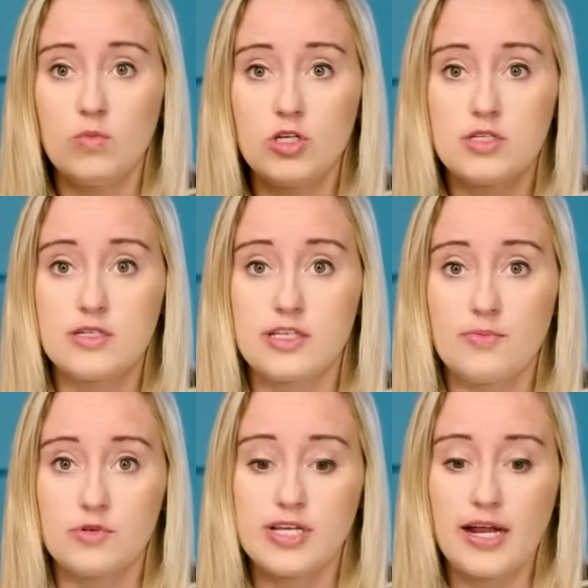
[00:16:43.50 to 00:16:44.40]
since
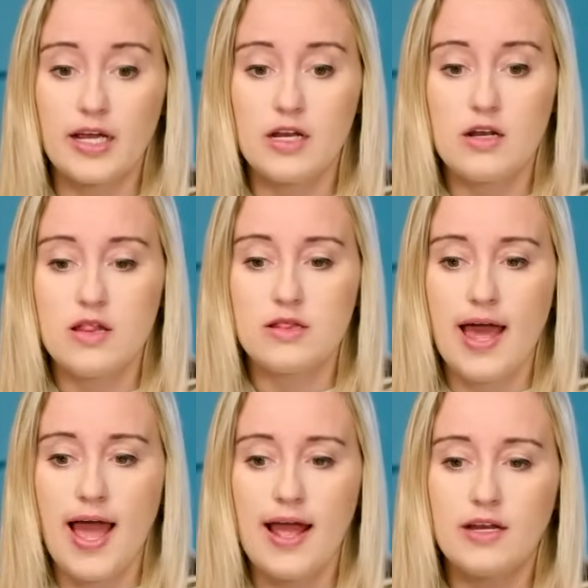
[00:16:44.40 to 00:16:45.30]
April 2nd,
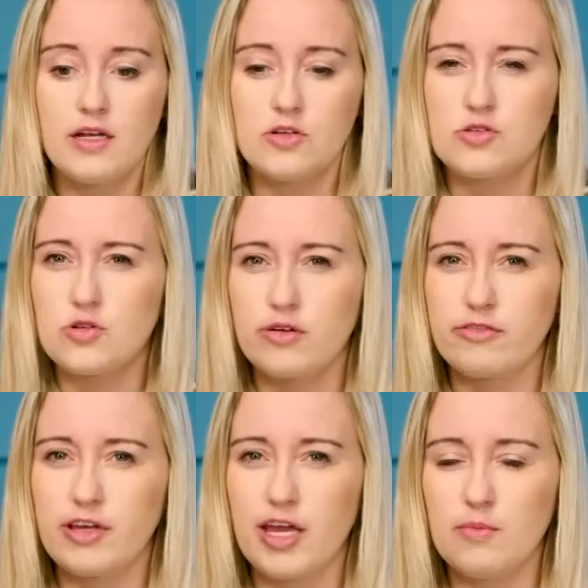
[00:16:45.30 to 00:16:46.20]
that you sort
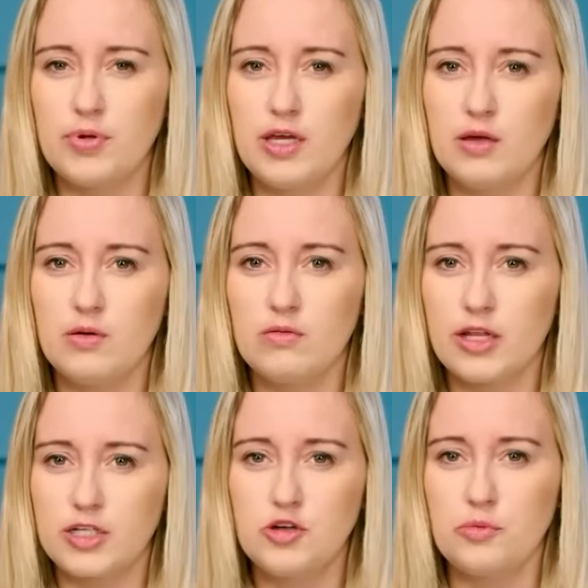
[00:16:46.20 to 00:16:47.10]
of can't be
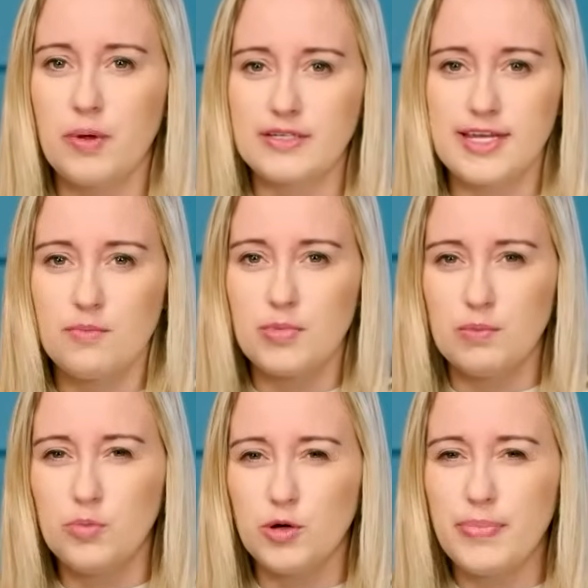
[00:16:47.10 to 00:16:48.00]
like toothpaste, can't be
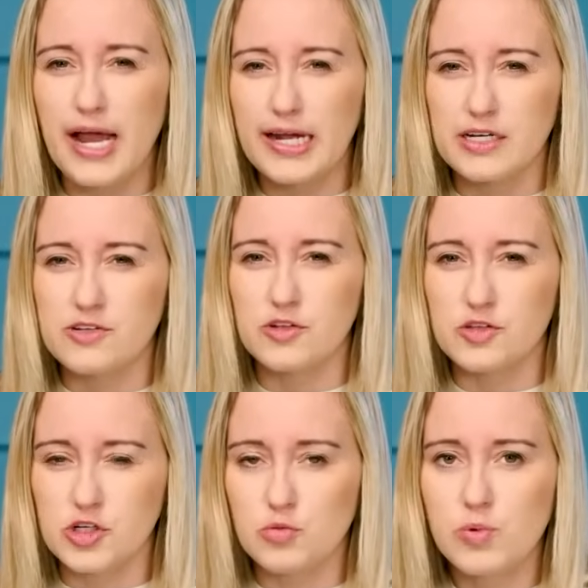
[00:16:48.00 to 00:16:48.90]
put back into the
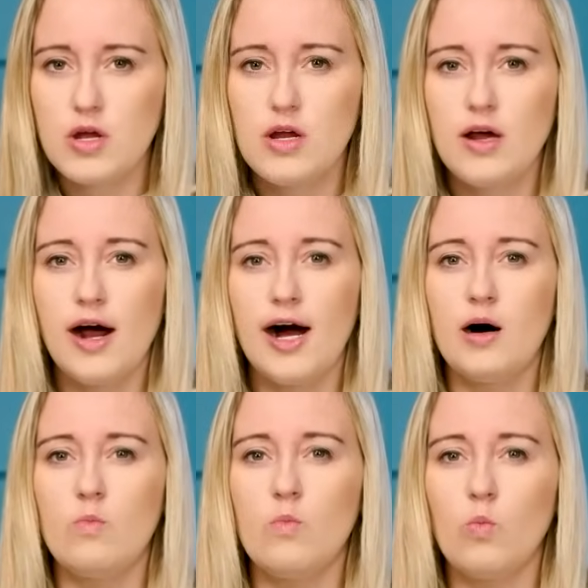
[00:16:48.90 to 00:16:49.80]
tube?
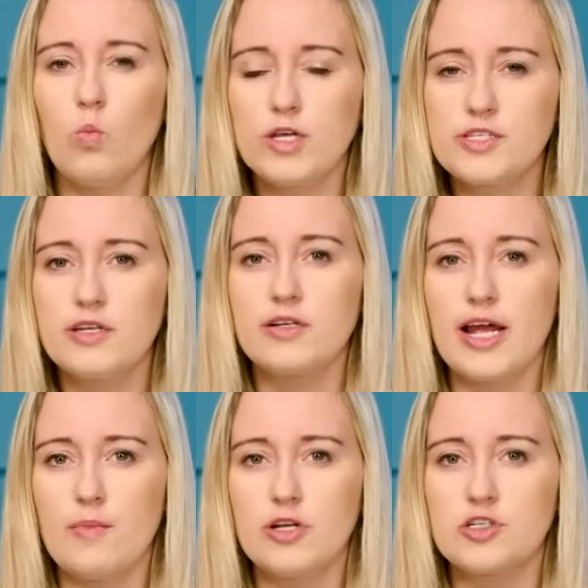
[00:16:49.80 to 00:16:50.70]
Was there
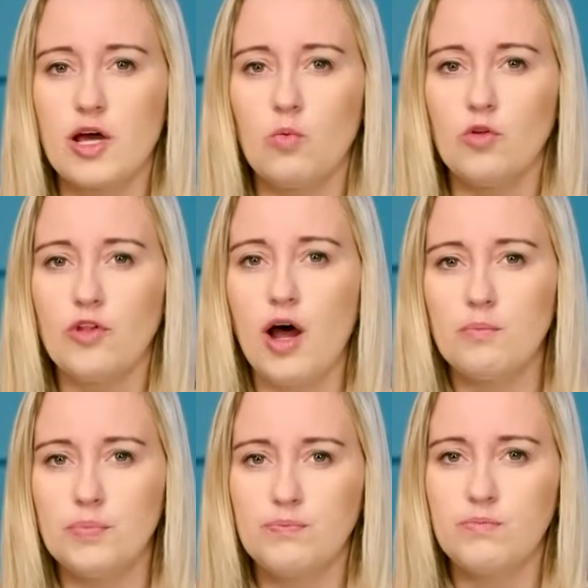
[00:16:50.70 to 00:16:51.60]
damage that will not
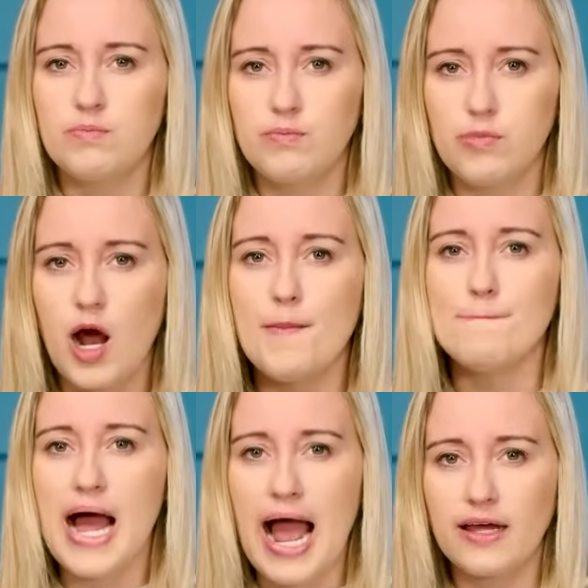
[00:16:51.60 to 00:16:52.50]
come
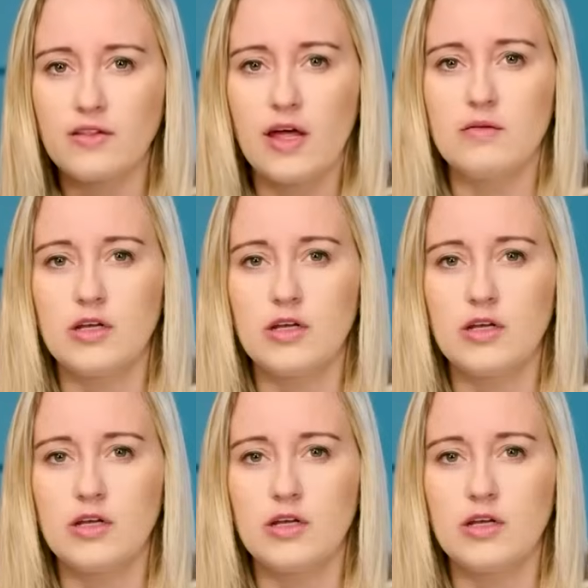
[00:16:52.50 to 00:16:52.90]
back, that,